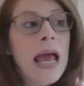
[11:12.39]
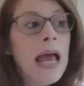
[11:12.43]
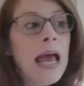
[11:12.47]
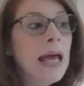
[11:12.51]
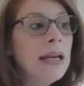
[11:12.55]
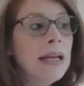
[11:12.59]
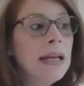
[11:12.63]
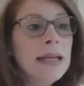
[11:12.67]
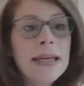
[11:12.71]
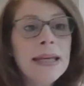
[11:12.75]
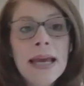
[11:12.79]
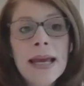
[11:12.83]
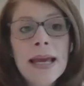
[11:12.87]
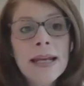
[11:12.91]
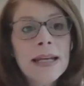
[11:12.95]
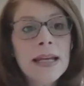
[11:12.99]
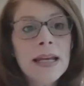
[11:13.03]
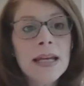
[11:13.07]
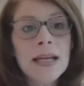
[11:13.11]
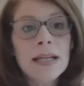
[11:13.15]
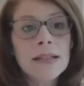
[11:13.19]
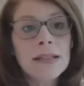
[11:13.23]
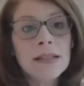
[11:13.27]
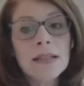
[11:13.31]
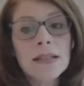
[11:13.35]
and again,
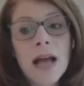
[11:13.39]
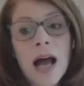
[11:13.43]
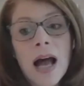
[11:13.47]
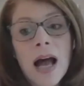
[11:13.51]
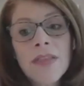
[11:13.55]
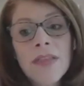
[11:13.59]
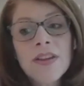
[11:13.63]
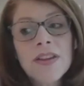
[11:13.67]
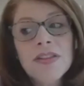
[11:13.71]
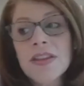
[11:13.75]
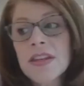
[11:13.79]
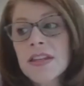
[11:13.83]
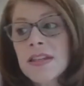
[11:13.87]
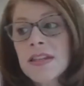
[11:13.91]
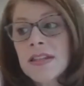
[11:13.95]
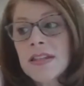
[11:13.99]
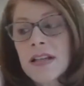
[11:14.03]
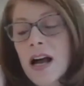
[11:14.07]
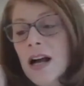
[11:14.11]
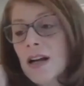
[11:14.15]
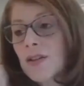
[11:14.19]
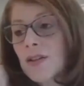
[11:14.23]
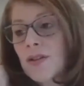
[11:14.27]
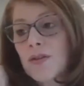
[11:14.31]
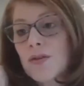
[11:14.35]
it's not that the
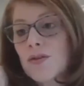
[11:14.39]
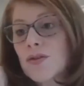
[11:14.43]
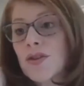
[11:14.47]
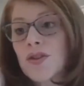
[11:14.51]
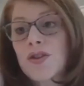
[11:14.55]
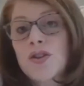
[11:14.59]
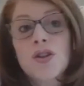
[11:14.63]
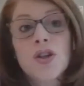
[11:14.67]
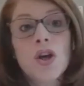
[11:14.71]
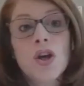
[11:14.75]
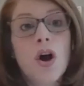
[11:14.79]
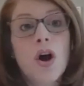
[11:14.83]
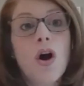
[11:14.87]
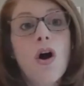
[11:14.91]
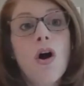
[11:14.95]
doctors